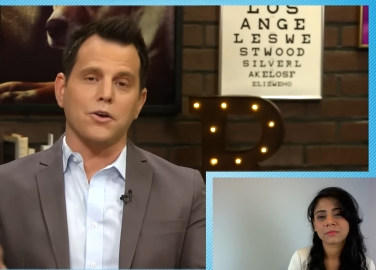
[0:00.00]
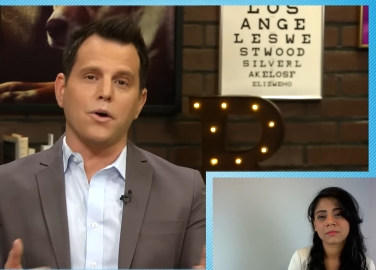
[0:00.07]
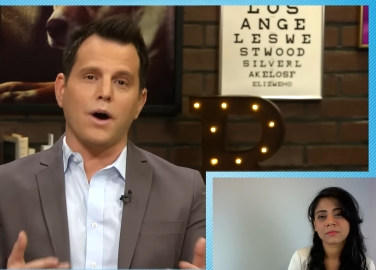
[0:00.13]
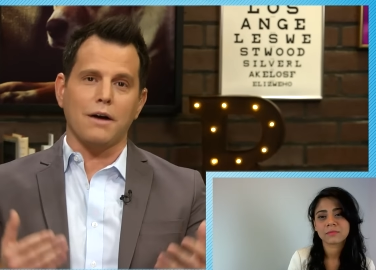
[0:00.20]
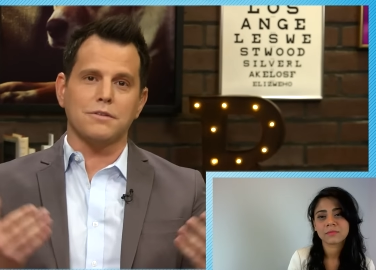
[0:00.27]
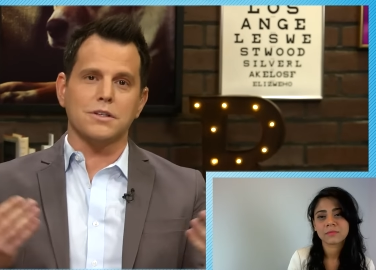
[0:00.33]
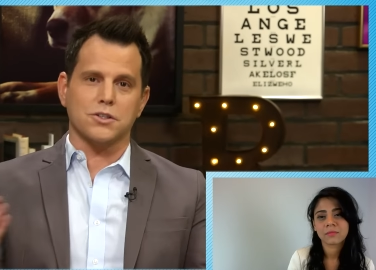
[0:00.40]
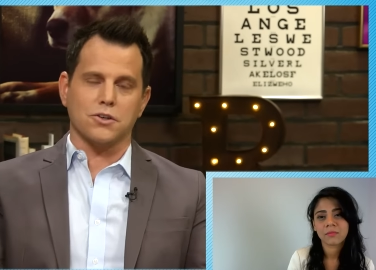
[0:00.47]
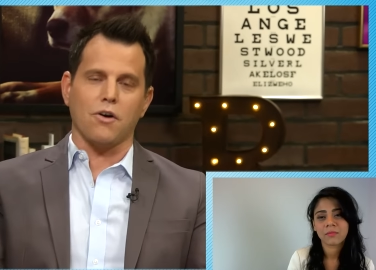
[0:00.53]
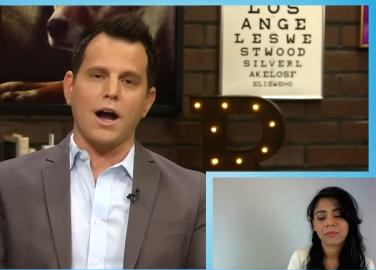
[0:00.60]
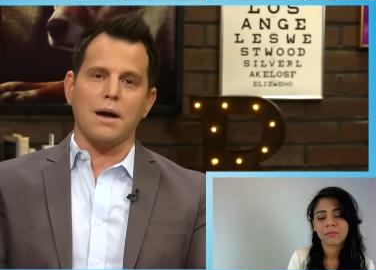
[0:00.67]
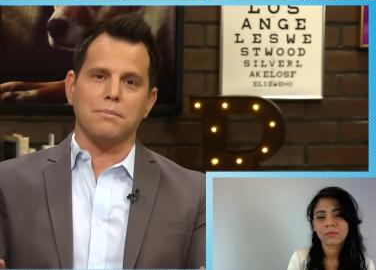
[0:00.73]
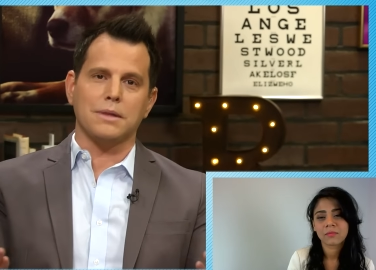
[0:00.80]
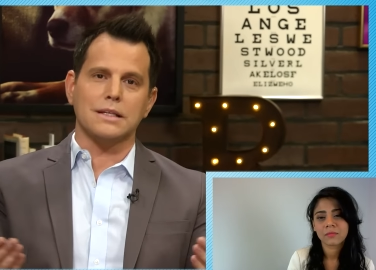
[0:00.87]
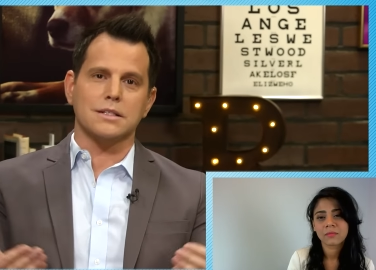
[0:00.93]
Speaker 1: You know, I've
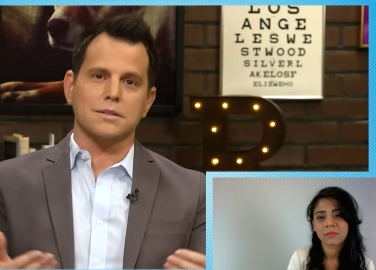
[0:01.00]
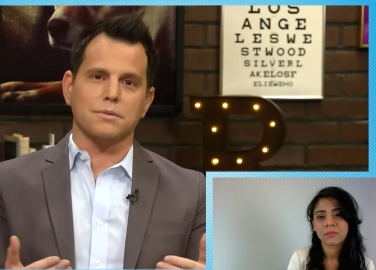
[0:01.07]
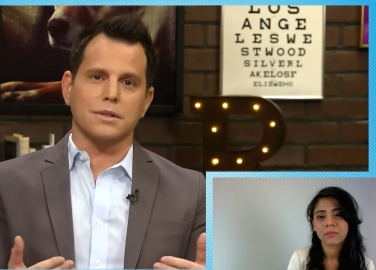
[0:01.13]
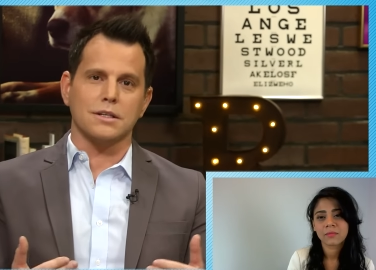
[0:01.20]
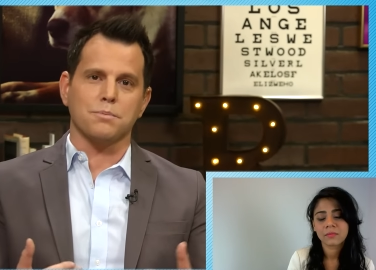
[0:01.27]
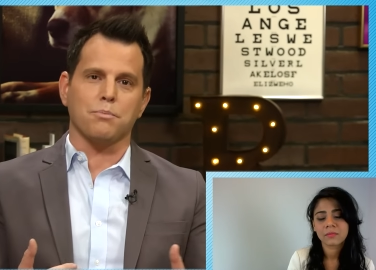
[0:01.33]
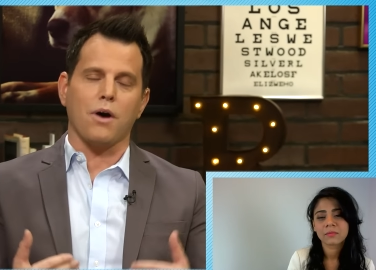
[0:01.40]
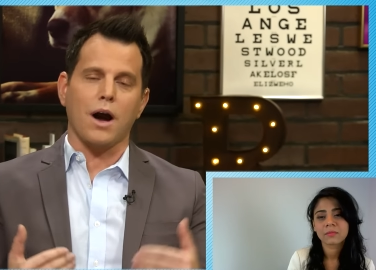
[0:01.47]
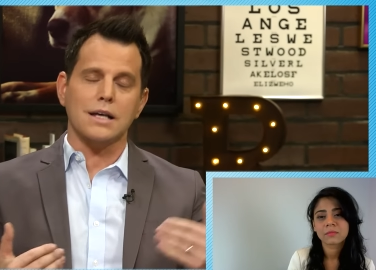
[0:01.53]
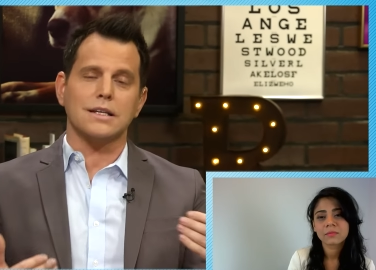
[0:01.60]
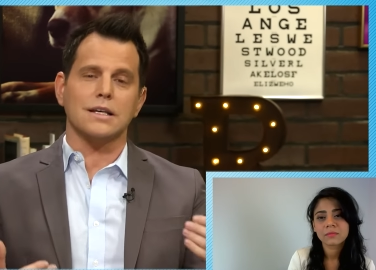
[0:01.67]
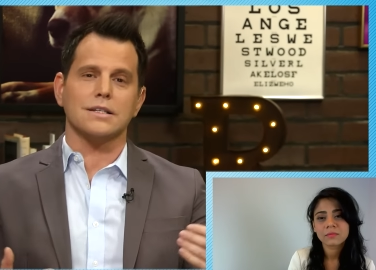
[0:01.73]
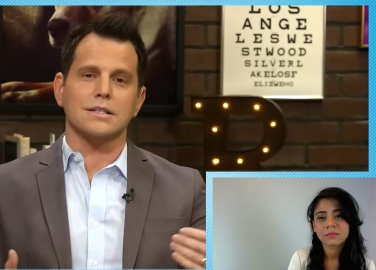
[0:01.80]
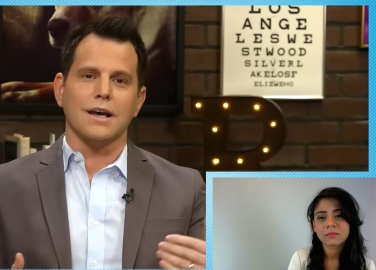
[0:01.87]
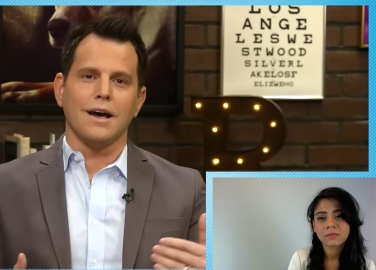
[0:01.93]
described this
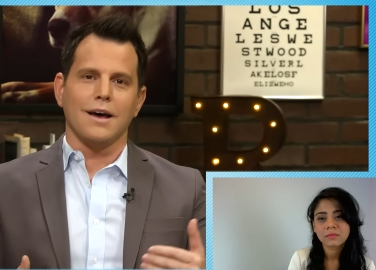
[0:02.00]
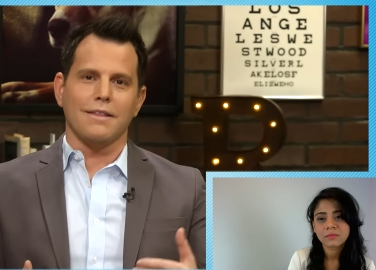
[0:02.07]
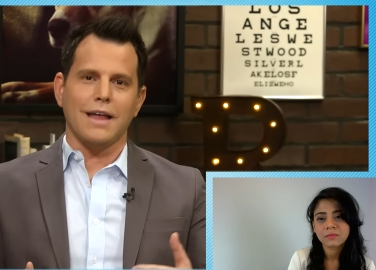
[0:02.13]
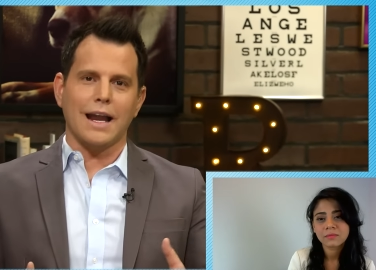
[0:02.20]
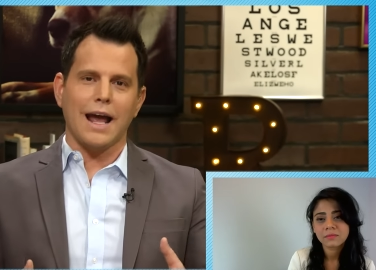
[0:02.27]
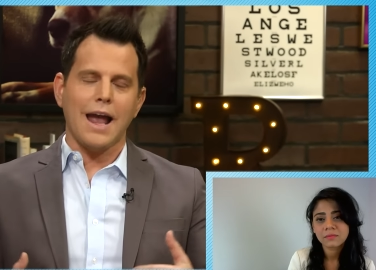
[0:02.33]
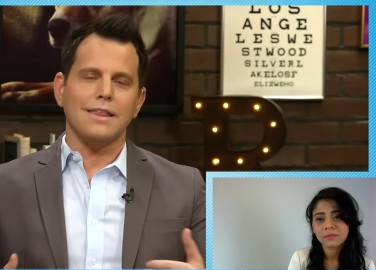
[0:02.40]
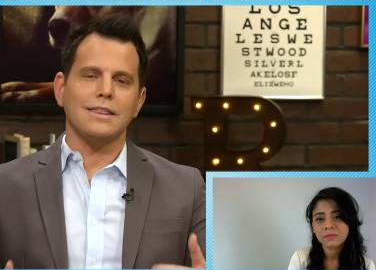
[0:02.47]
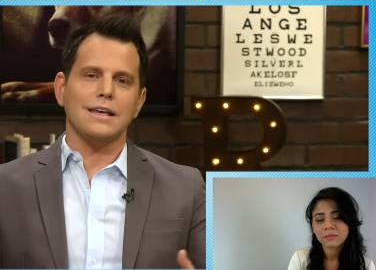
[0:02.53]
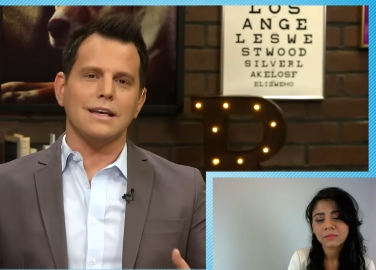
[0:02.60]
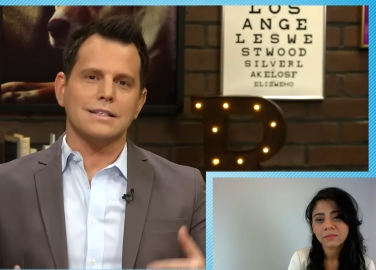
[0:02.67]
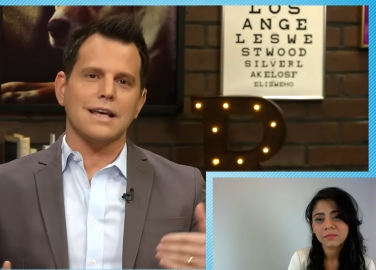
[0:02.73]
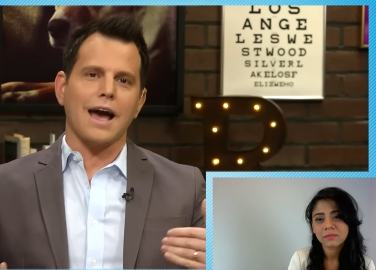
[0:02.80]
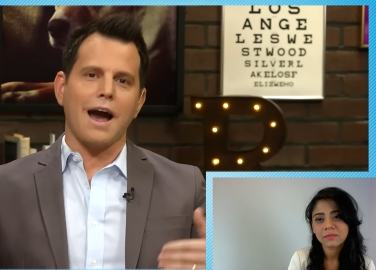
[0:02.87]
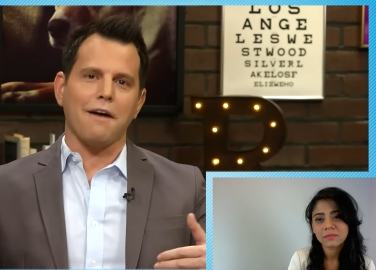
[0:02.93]
process that
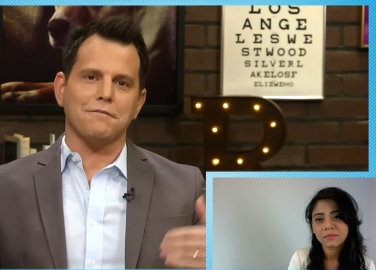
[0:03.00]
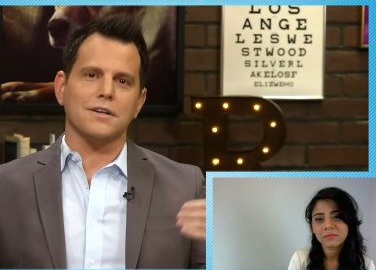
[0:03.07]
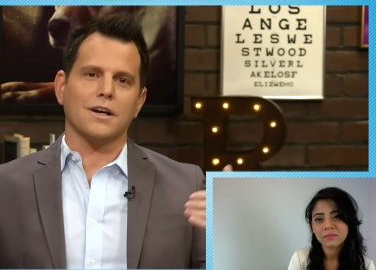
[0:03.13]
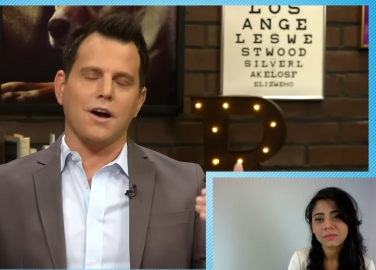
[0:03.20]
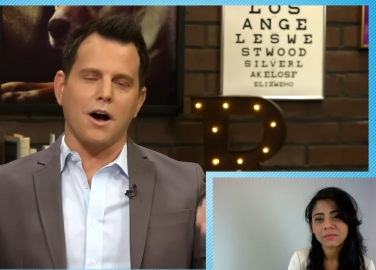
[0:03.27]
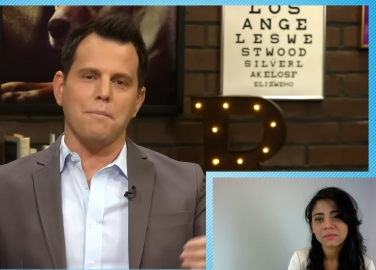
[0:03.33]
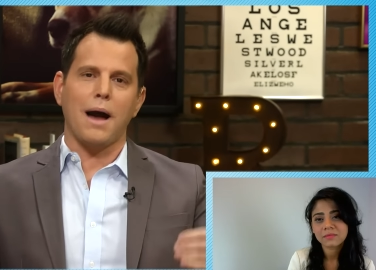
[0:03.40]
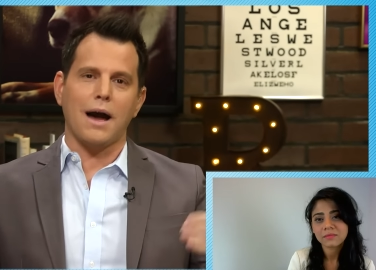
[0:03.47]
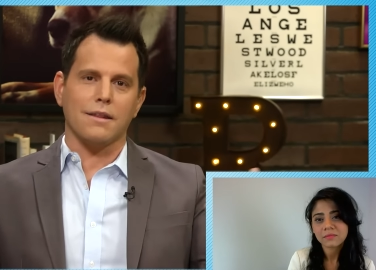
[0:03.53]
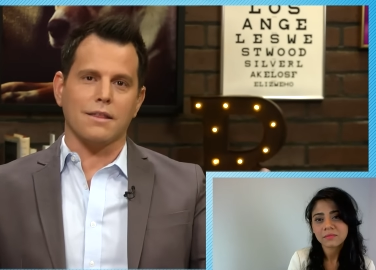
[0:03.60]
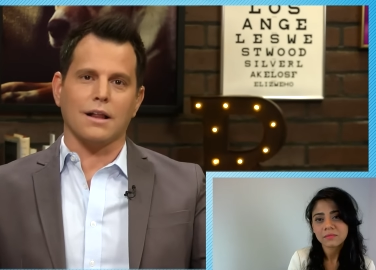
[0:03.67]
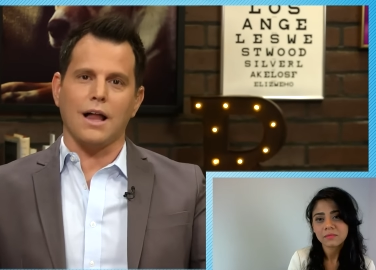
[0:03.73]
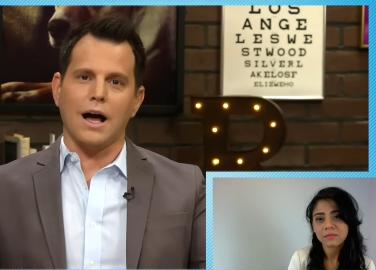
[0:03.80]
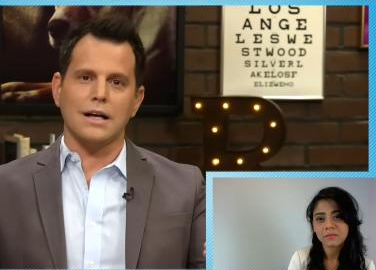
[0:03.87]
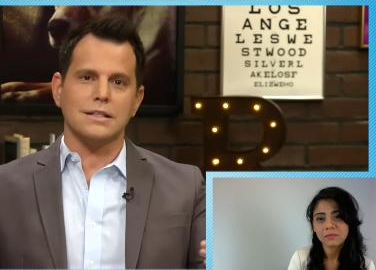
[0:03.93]
atheists have to come out of the
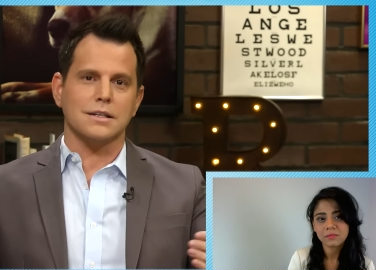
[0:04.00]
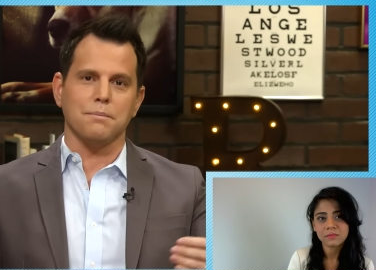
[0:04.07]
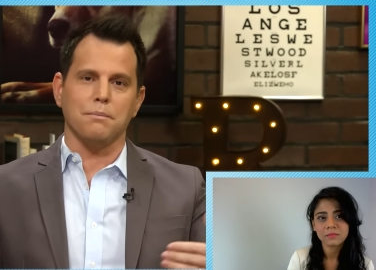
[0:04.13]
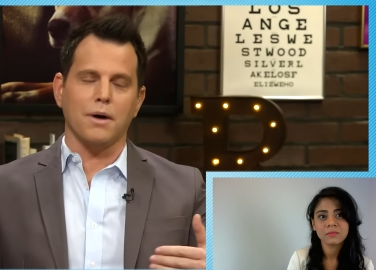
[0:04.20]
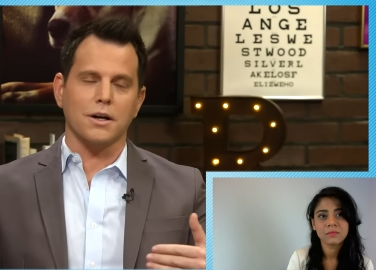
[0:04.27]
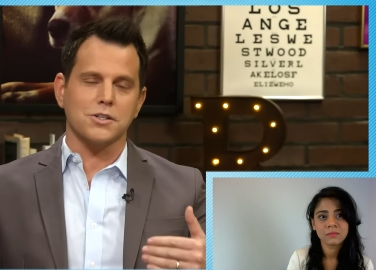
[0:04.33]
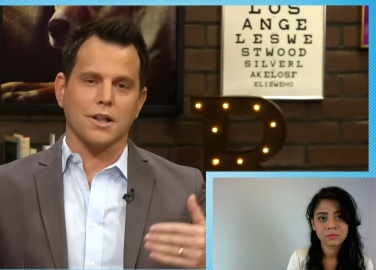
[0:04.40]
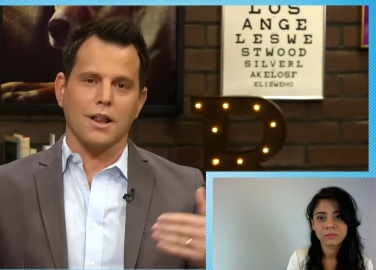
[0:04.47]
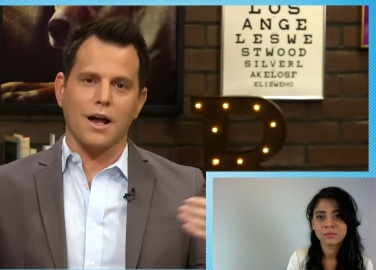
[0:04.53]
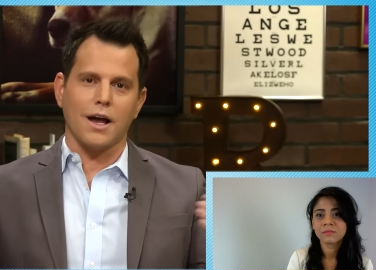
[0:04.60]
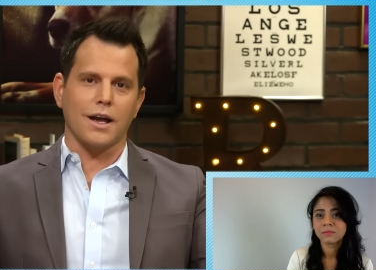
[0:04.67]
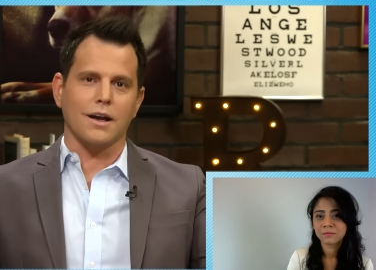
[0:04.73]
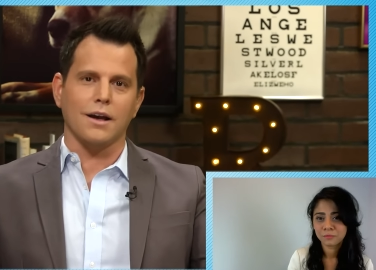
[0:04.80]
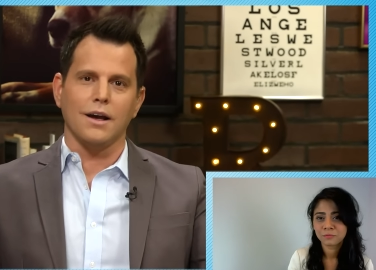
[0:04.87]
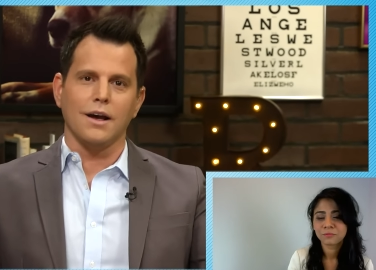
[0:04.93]
closet, much
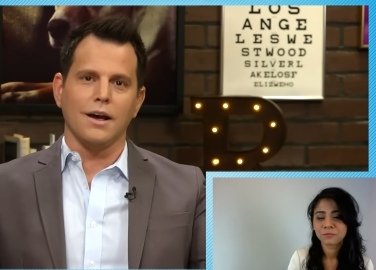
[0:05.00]
like